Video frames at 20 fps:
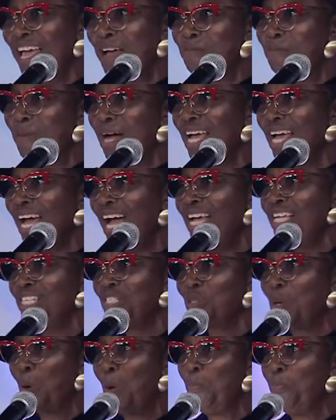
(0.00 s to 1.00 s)
my eyes
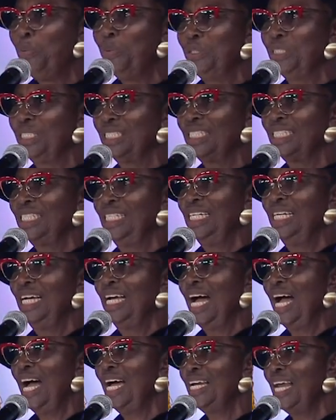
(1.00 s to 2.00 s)
opened
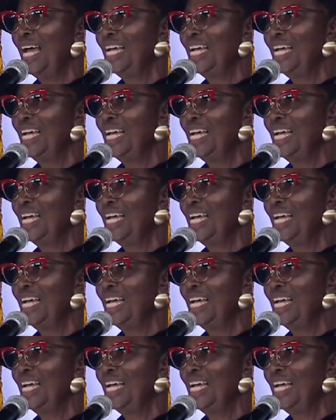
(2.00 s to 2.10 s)
and